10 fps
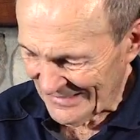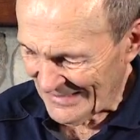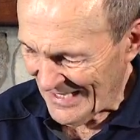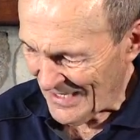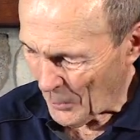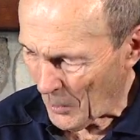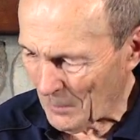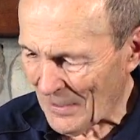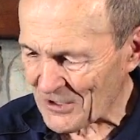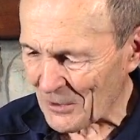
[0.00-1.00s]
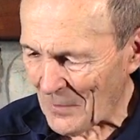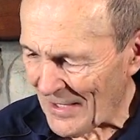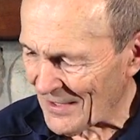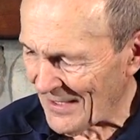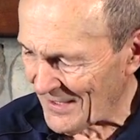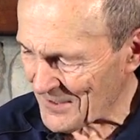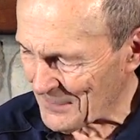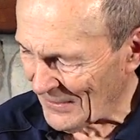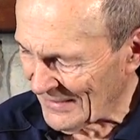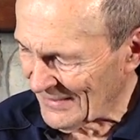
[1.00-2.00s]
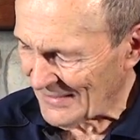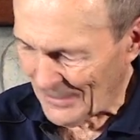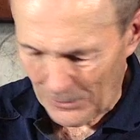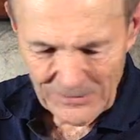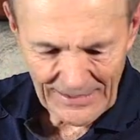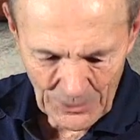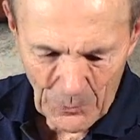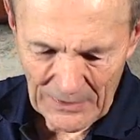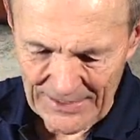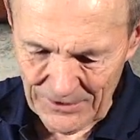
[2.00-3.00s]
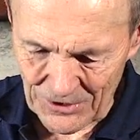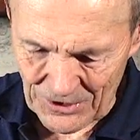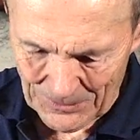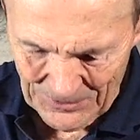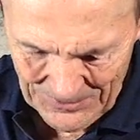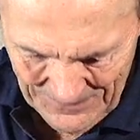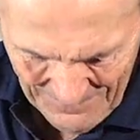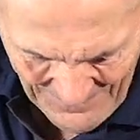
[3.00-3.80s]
they had a whole bunch of regulators, but they looked like the one I just showed you.